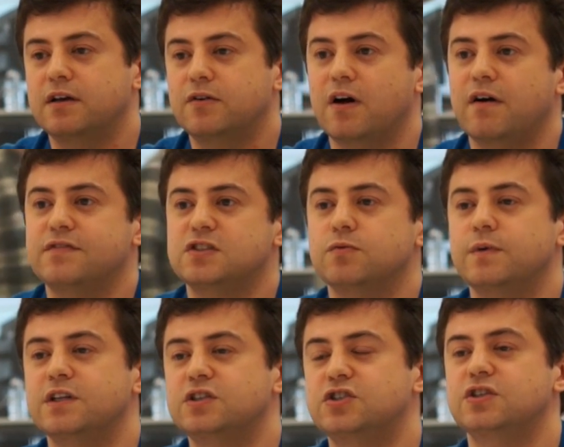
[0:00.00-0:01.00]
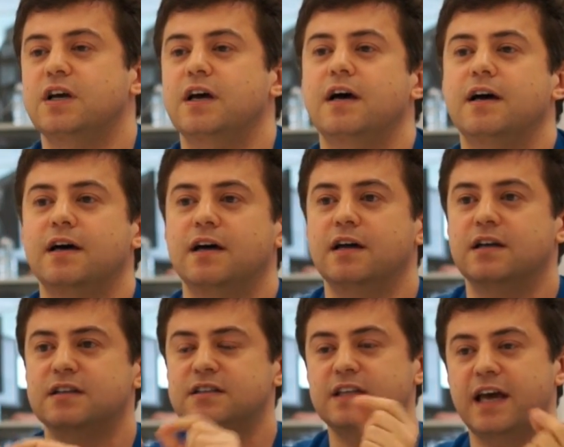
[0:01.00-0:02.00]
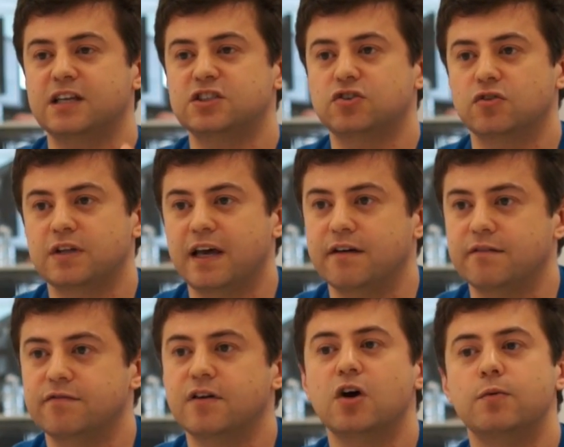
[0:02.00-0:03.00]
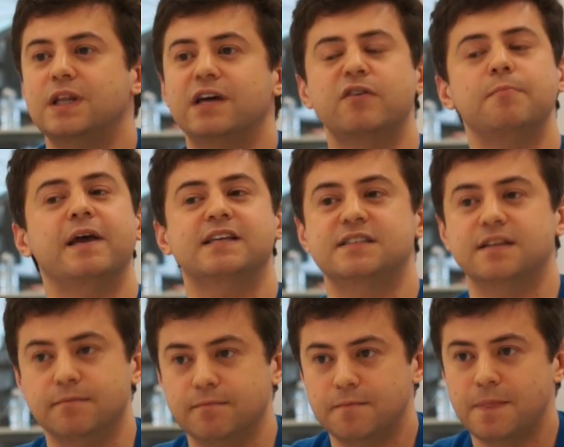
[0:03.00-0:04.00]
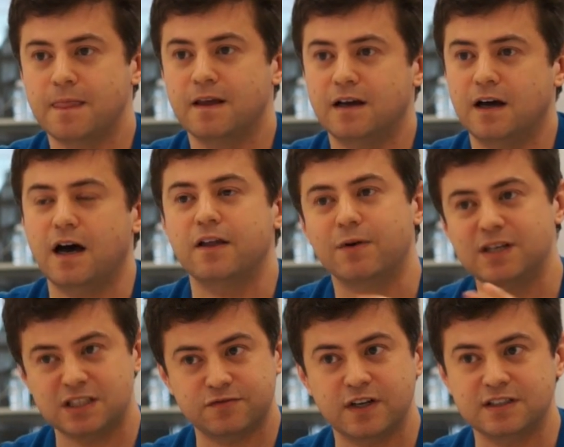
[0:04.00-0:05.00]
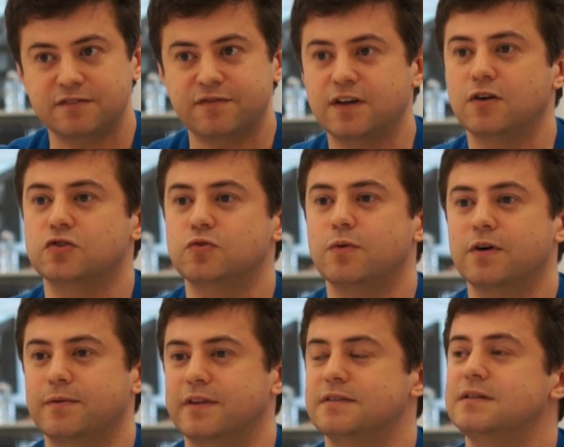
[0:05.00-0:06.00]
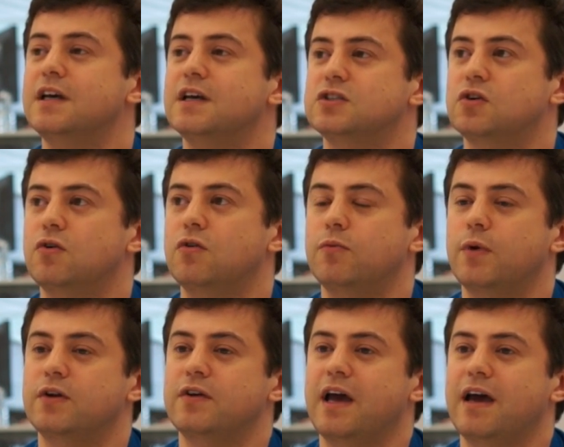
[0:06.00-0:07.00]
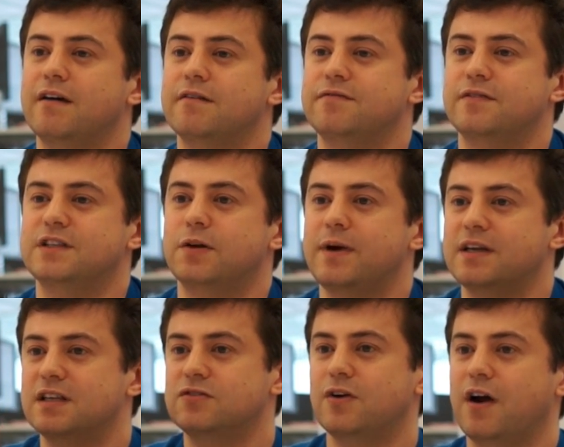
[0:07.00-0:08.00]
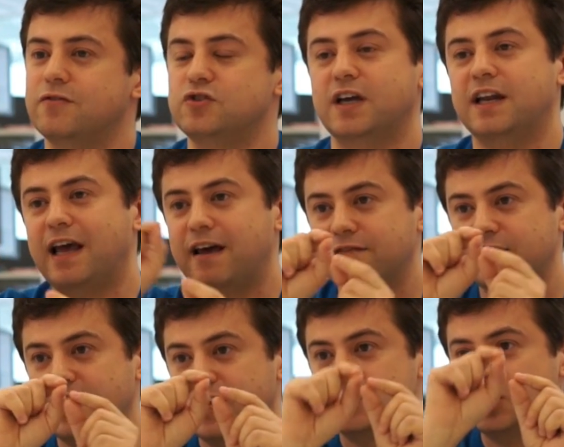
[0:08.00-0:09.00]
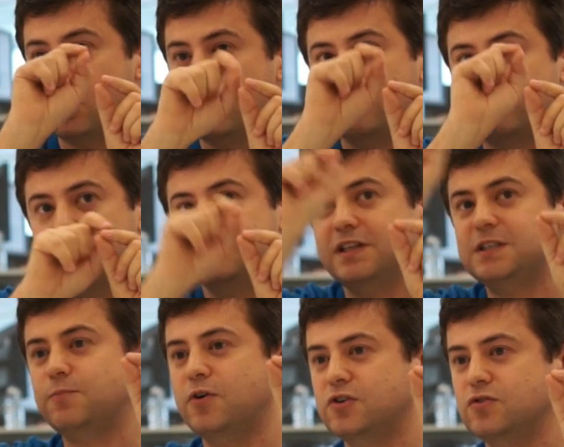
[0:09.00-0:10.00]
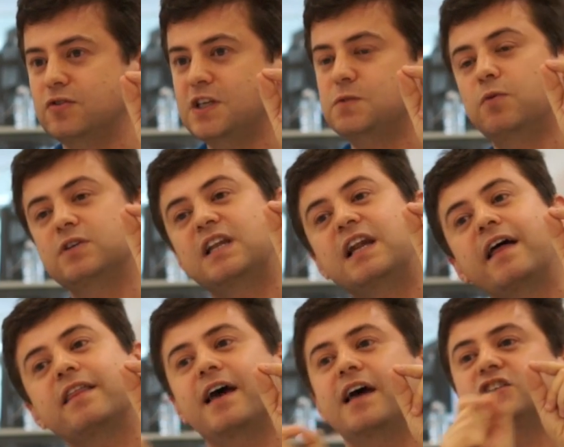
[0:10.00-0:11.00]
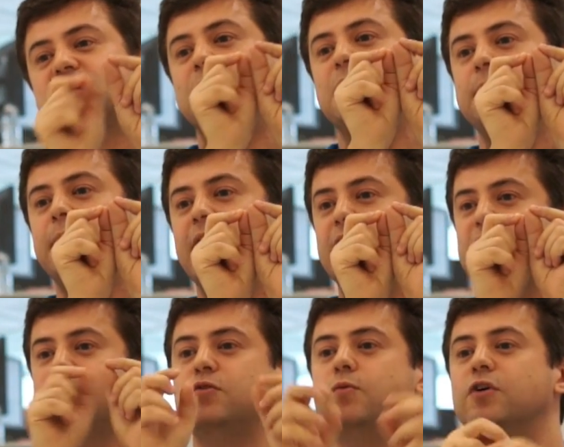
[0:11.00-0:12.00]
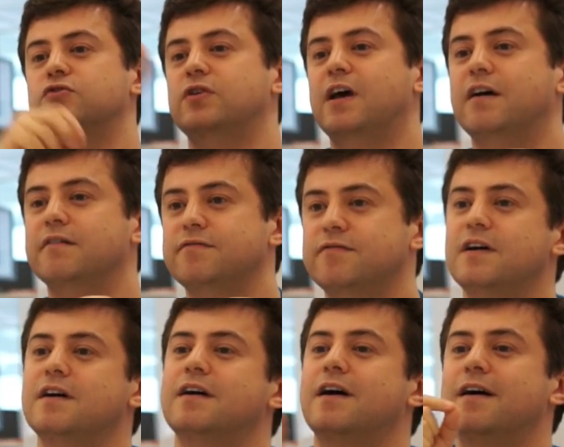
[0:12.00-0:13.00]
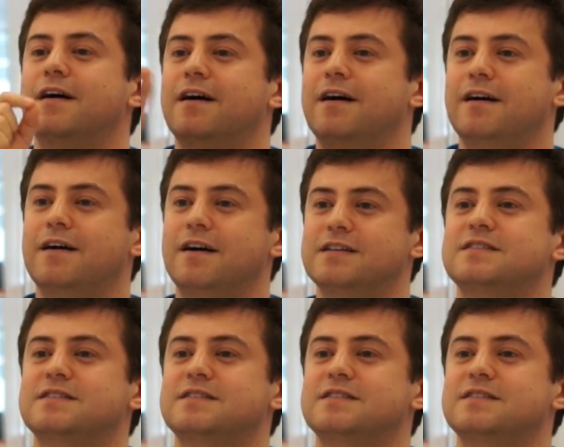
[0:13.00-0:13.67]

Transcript: graphs, in which the edges don't have. We never mix them. Otherwise, it's very difficult to work with it. So, when you have directed graphs, you can have an edge going from this point to this point, another edge coming back if you want to have a